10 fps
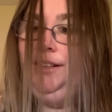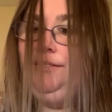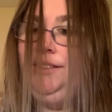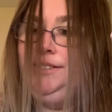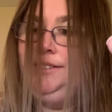Now
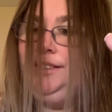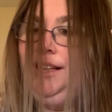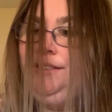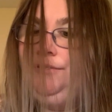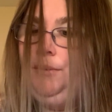this,
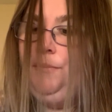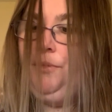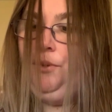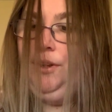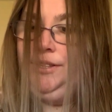that's from
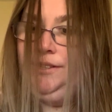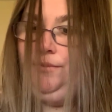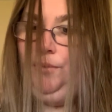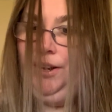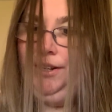Thoughts
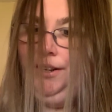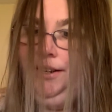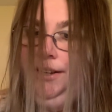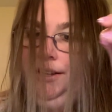of Wonder.